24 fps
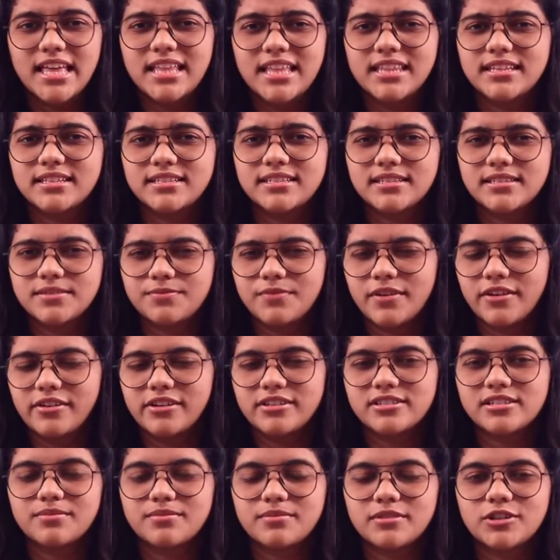This is
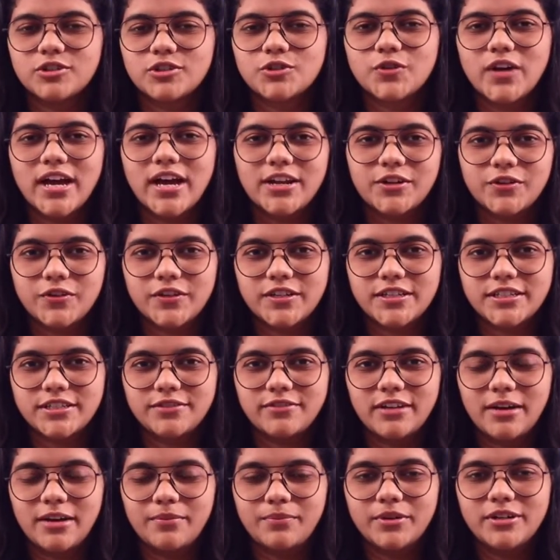very similar to Android
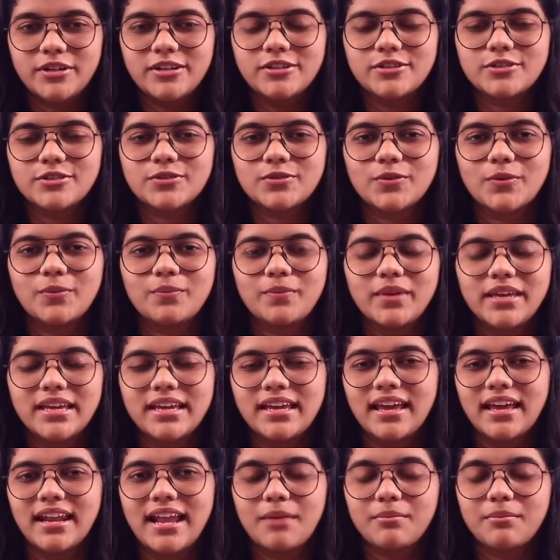developer. So
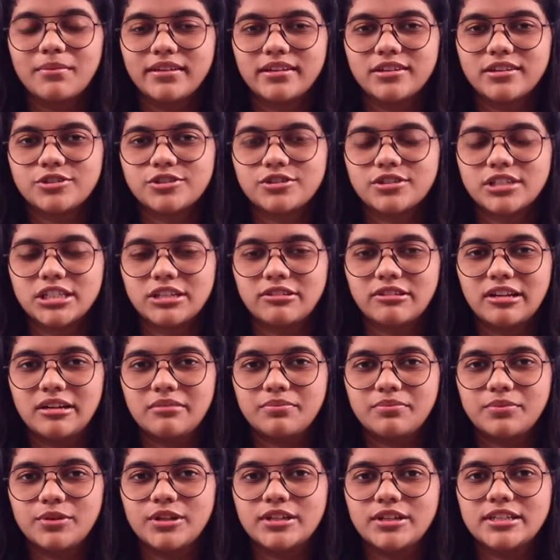being an application
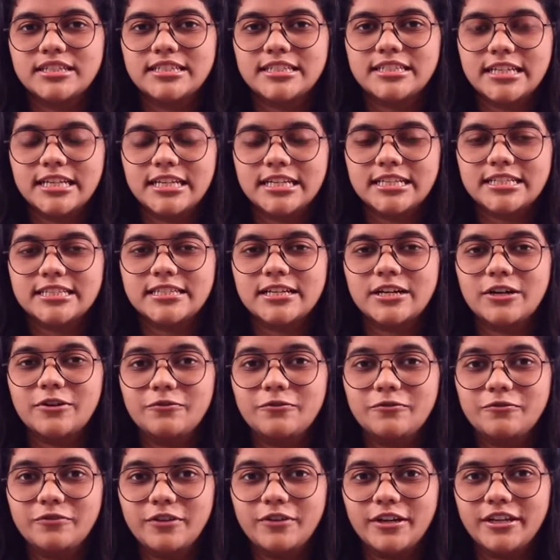developer takes a
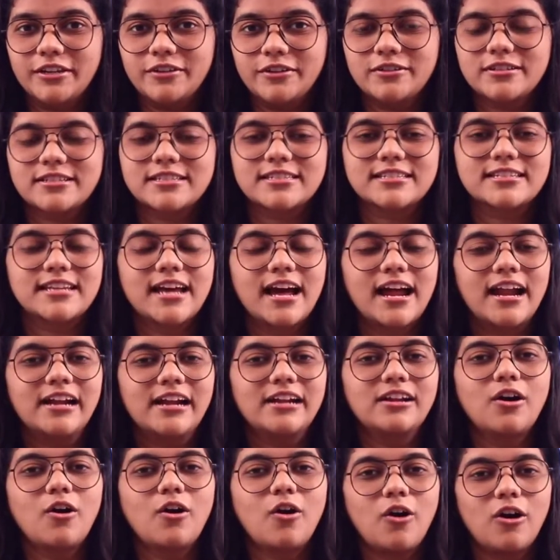very good
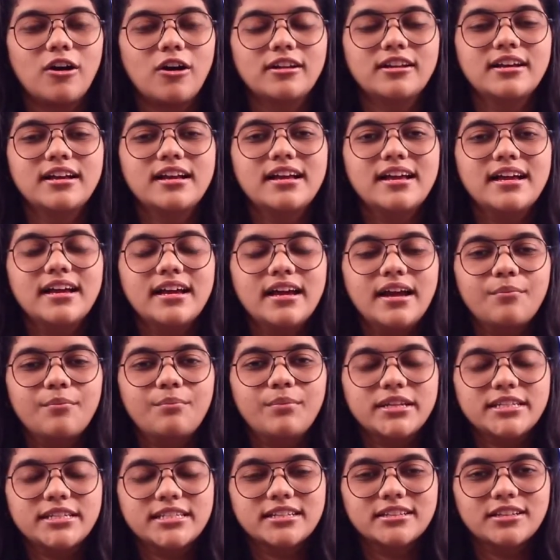stand on
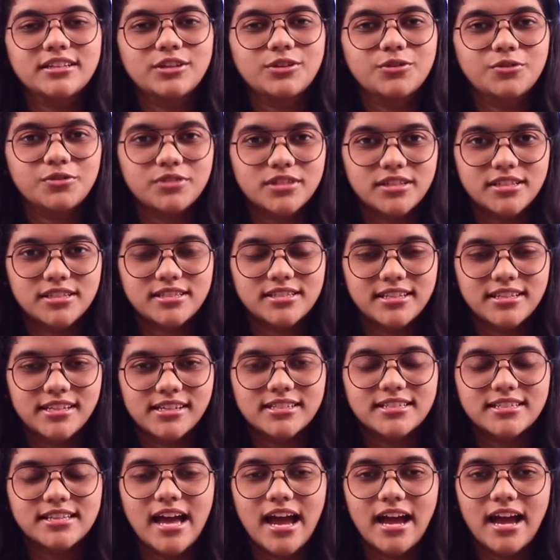meeting the user's
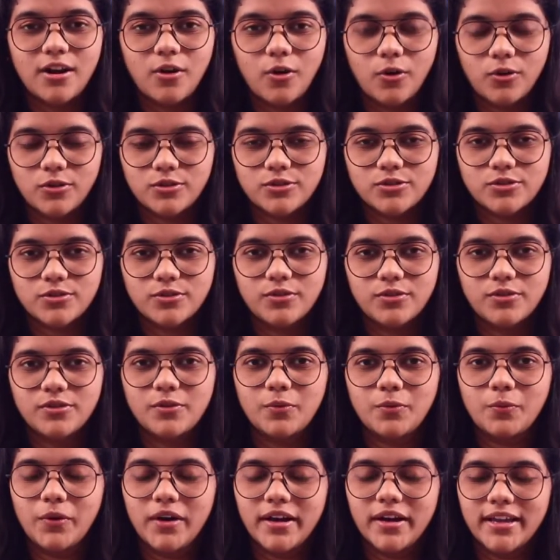needs and also
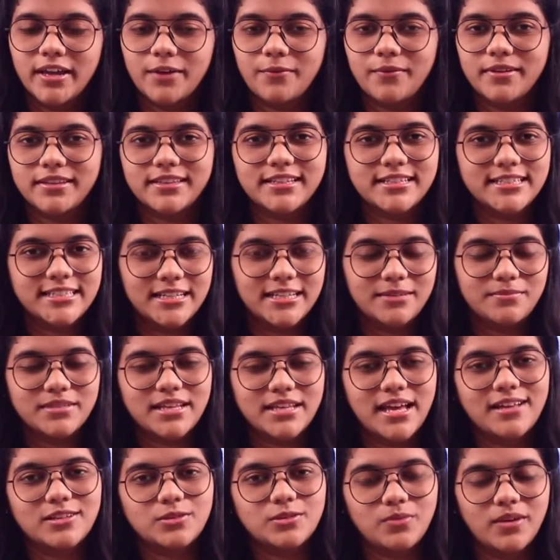working with the teams
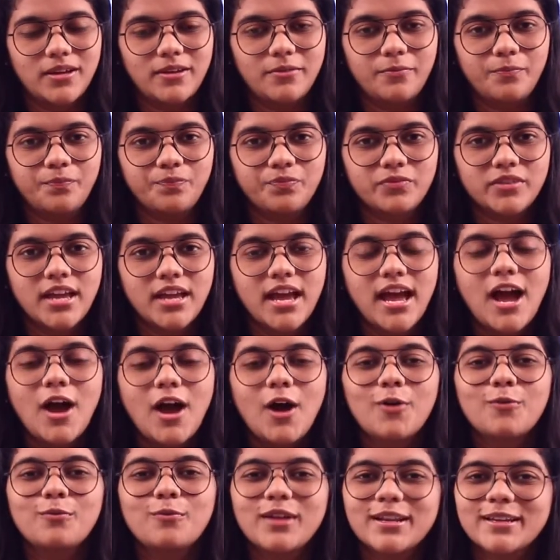as well.
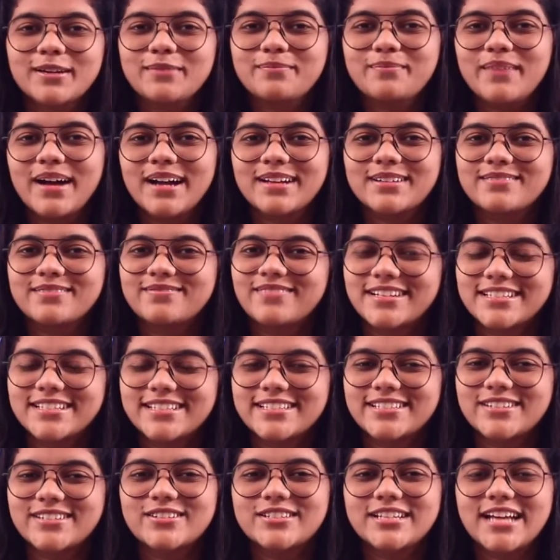Welcome back to
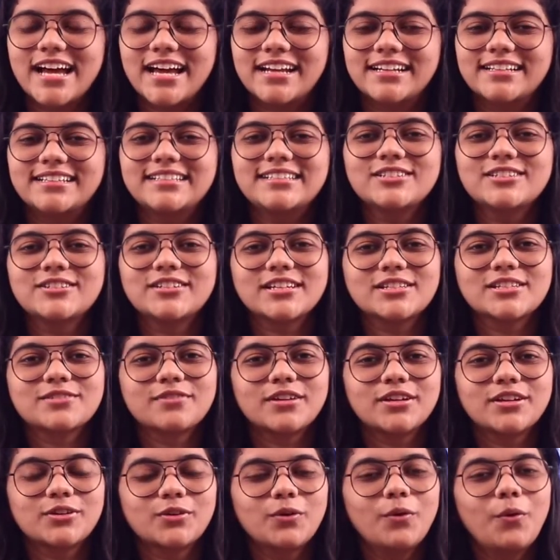Freshesna channel. Today's
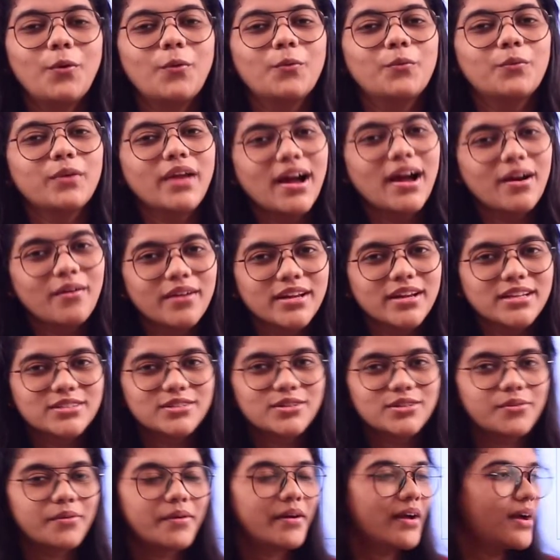video, we are going
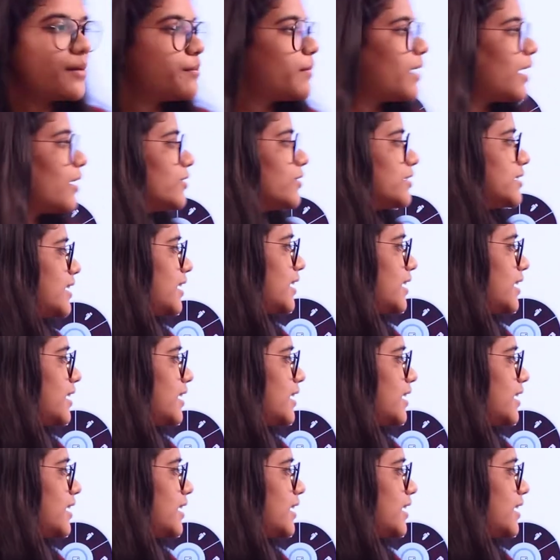to know about